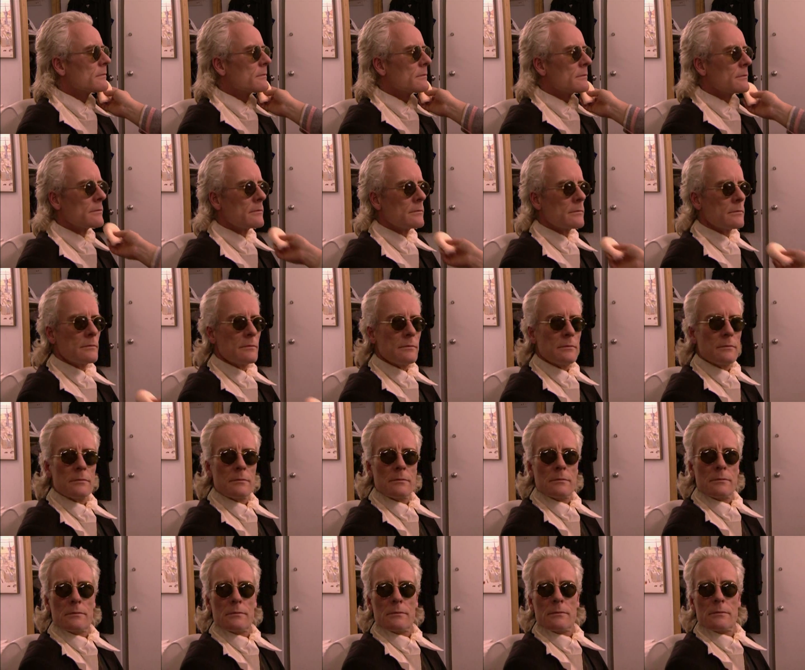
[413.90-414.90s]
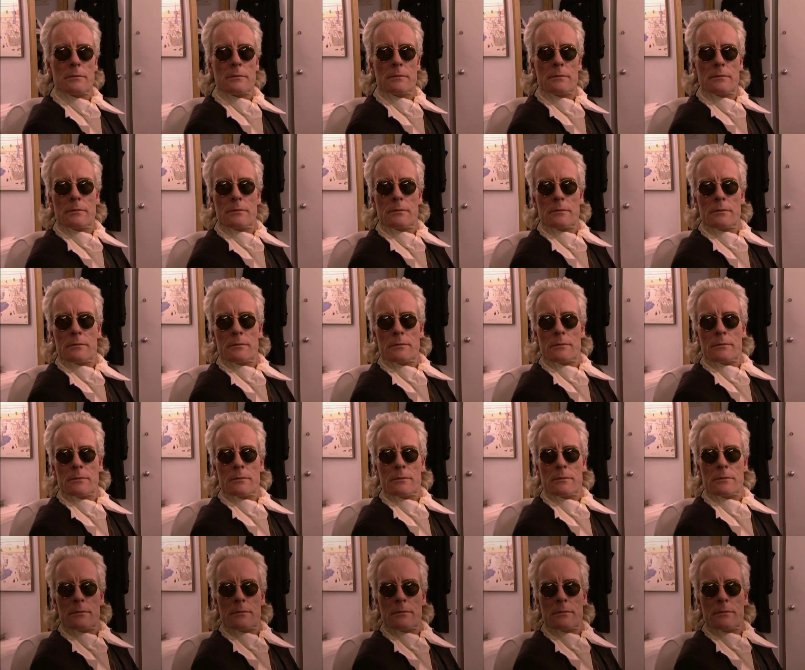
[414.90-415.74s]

Nobody speaks.